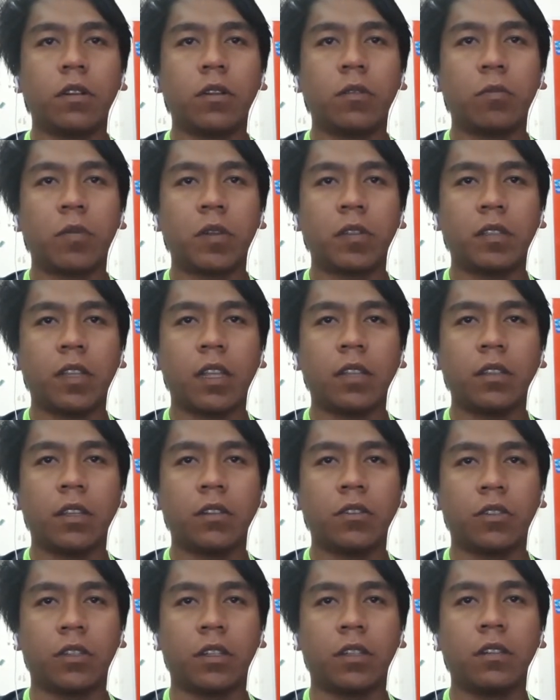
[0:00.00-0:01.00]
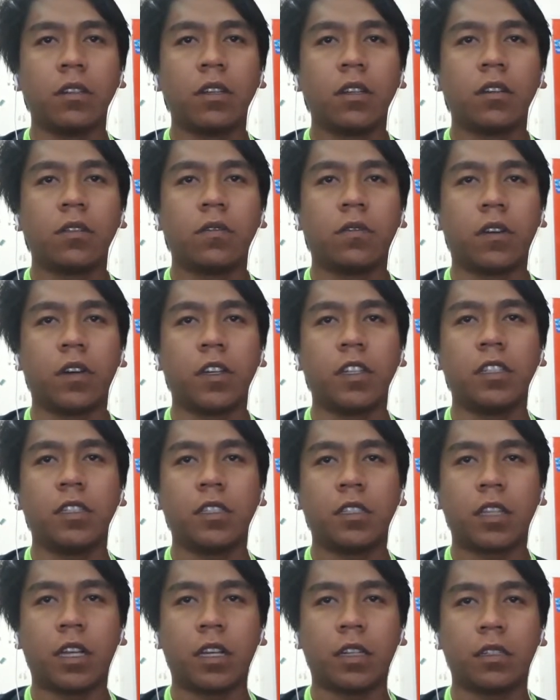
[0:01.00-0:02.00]
representation for each
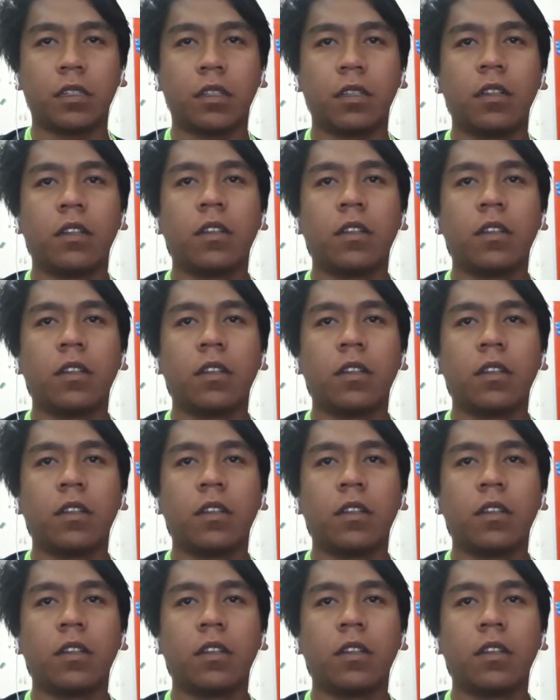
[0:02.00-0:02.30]
task.